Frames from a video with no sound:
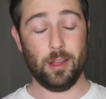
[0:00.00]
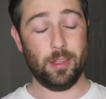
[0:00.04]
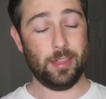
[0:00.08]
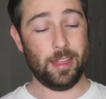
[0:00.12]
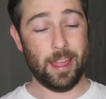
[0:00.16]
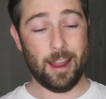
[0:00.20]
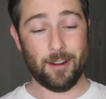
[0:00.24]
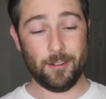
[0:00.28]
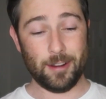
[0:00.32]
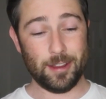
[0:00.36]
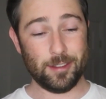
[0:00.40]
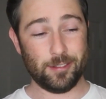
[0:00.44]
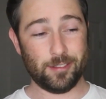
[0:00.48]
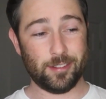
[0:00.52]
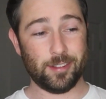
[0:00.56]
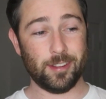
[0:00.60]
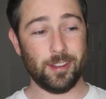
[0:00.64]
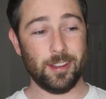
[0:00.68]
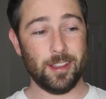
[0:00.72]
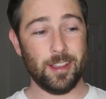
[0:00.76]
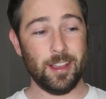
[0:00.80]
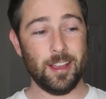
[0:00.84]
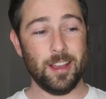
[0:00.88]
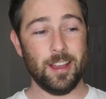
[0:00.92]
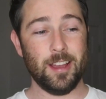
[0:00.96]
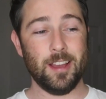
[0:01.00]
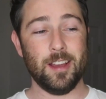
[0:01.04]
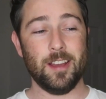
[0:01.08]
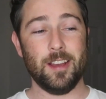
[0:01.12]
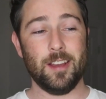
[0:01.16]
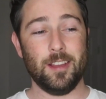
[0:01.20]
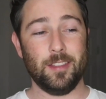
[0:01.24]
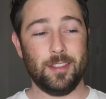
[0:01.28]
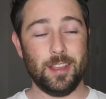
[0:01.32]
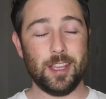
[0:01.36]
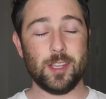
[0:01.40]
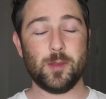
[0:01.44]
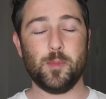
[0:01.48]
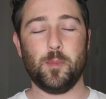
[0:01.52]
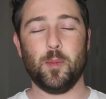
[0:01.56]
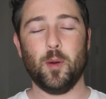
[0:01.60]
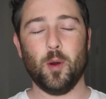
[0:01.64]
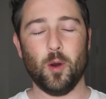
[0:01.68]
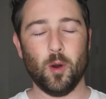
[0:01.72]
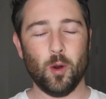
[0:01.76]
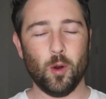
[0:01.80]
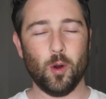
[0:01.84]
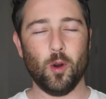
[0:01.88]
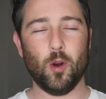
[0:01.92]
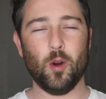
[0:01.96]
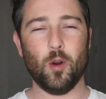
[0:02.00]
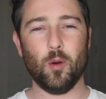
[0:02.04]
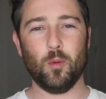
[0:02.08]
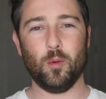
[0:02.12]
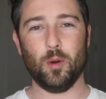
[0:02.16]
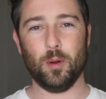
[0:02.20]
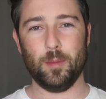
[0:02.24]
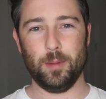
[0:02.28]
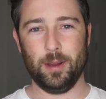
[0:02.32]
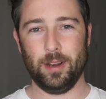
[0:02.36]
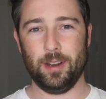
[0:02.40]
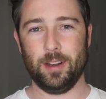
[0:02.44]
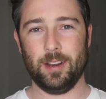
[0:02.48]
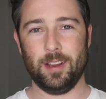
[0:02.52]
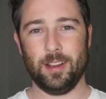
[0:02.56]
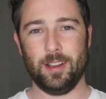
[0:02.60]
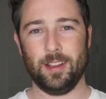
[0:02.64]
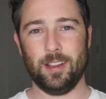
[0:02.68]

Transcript: there is this poor woman.